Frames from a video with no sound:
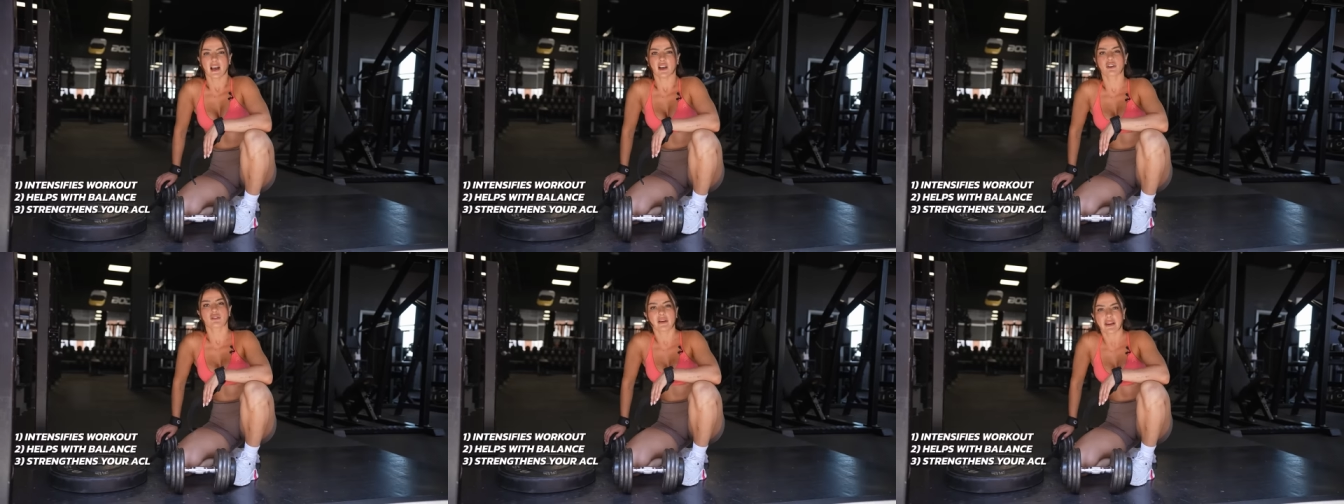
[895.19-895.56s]

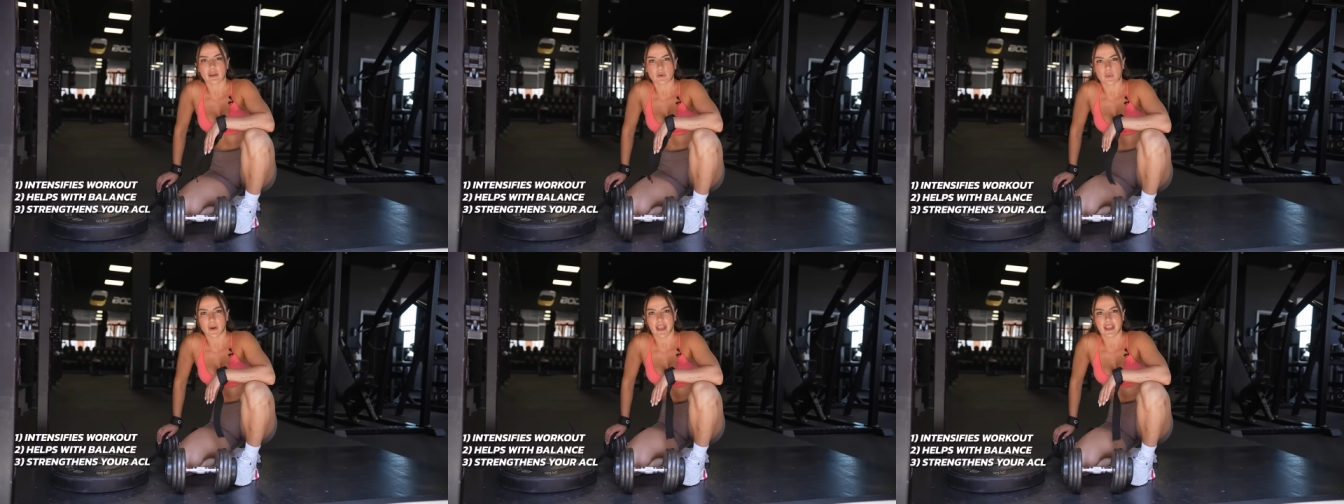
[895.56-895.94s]
A
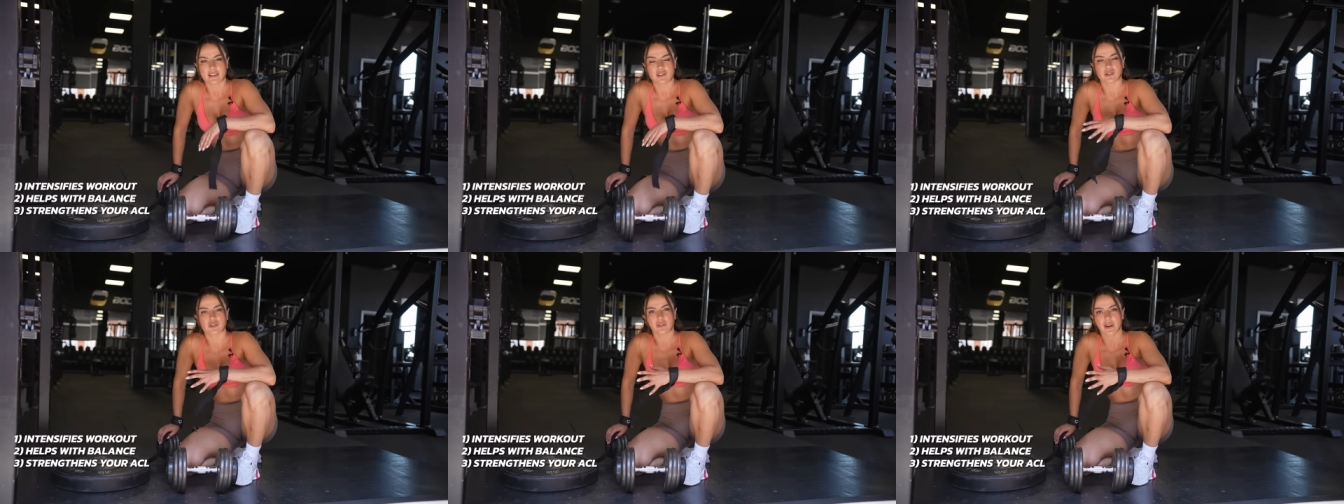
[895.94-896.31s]
great way
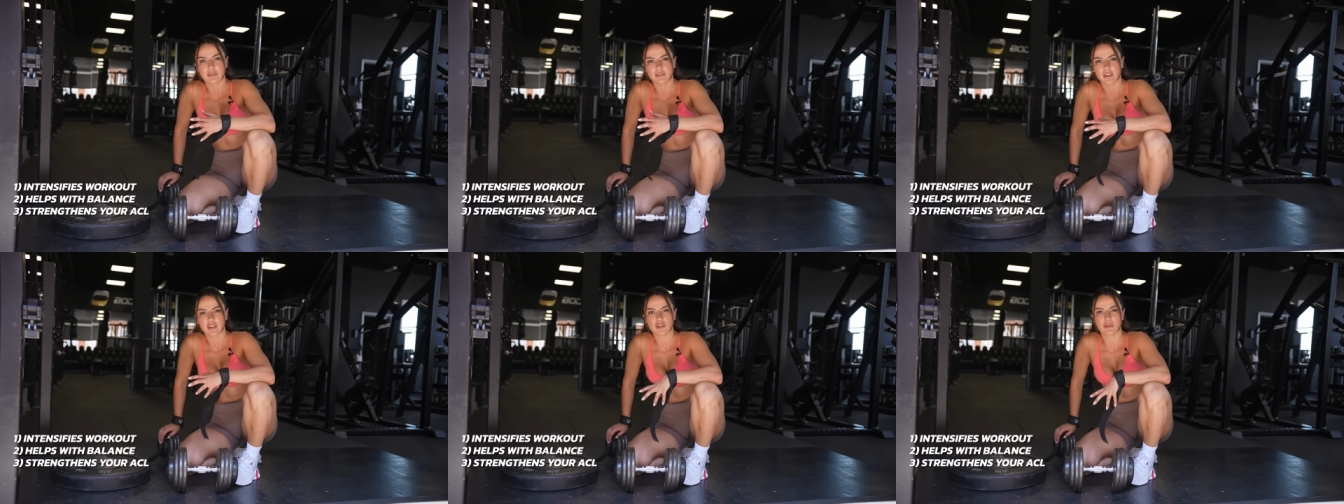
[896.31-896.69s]
to
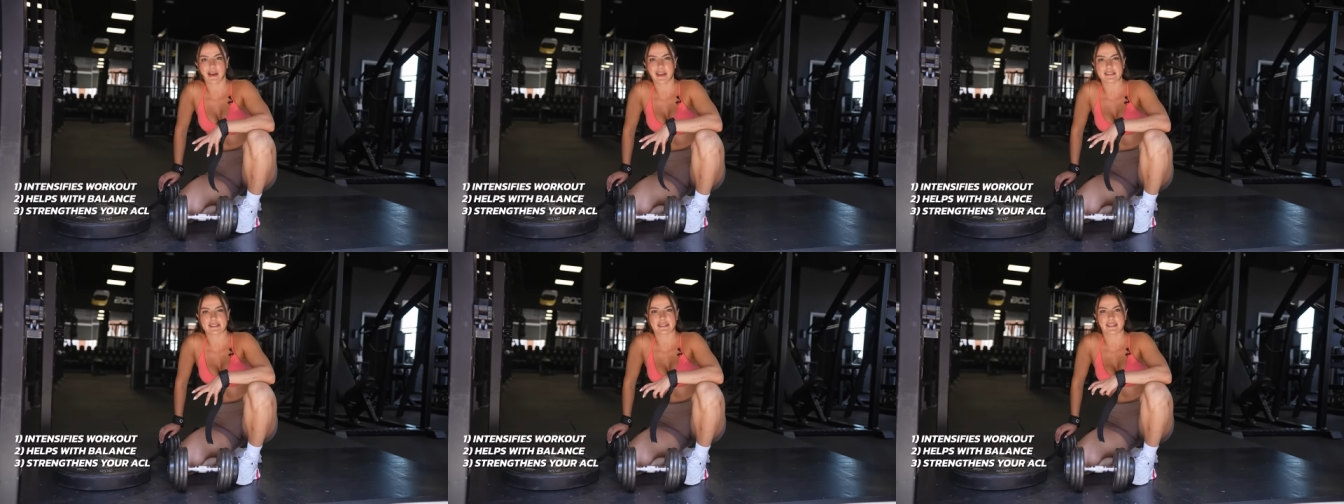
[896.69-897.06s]
strengthen your
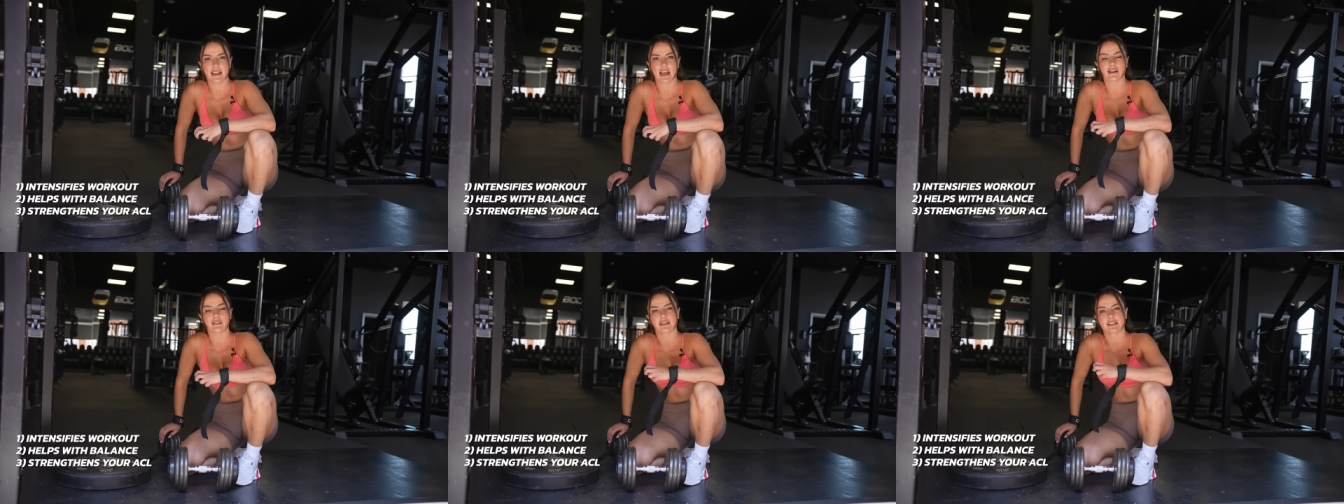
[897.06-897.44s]

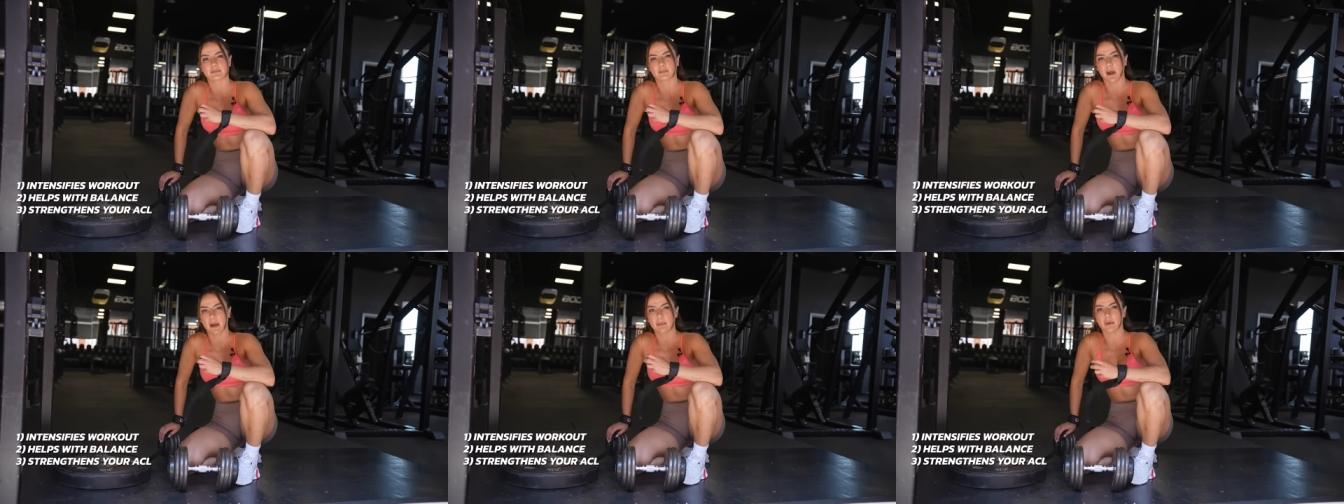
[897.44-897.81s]
ACL is
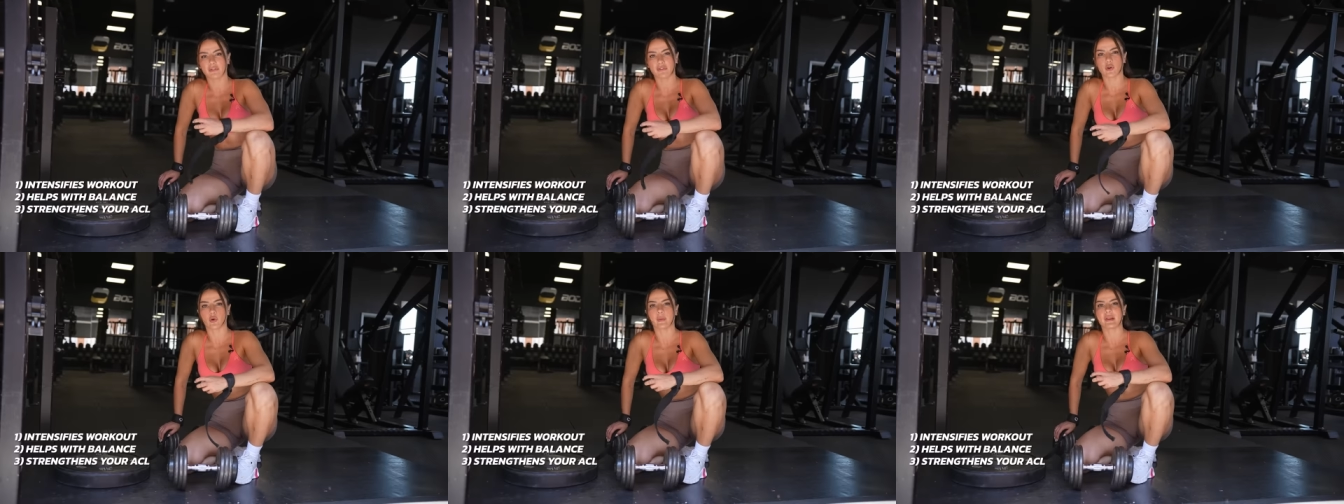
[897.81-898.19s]
by
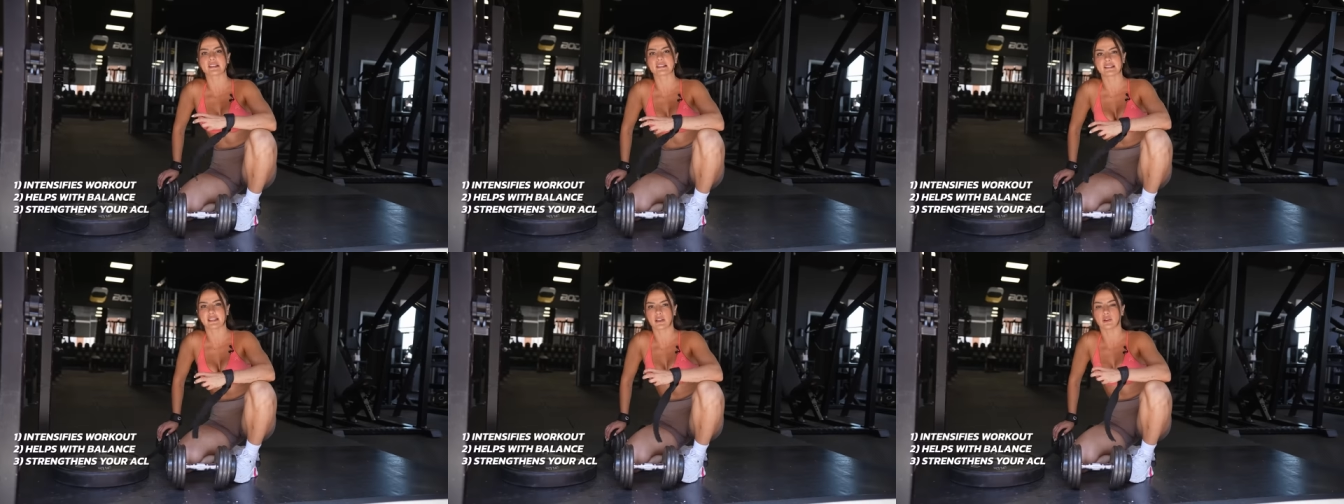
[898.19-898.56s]

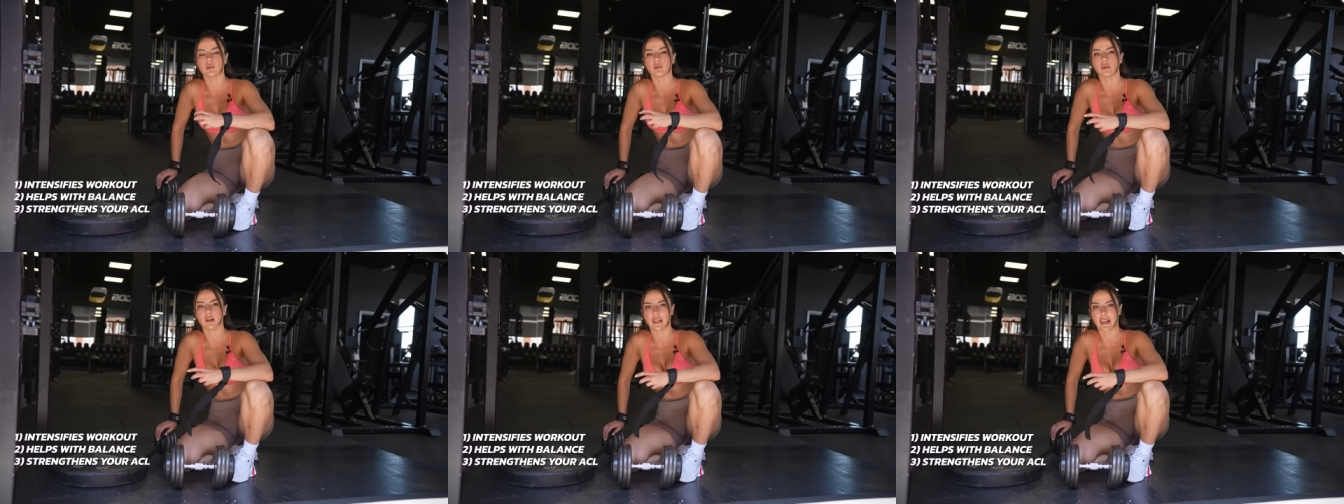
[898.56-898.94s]
performing
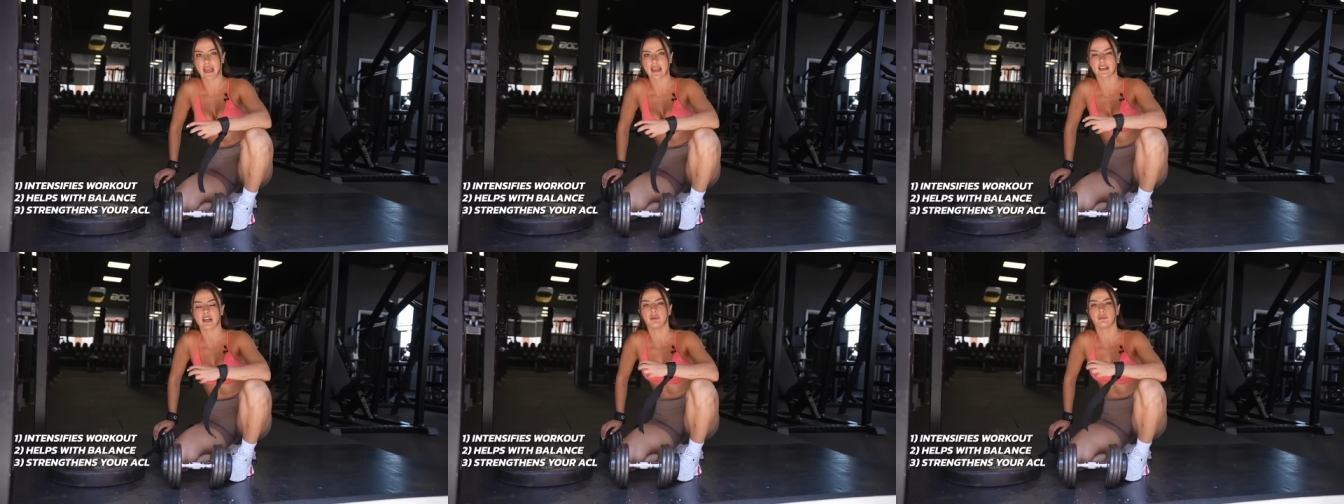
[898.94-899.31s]
single
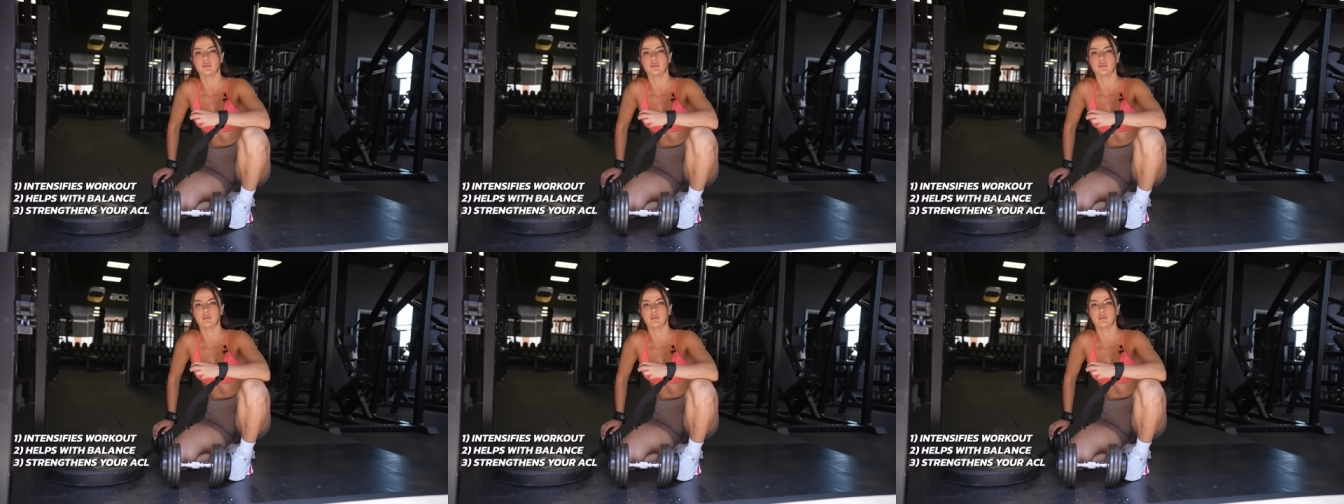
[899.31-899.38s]
leg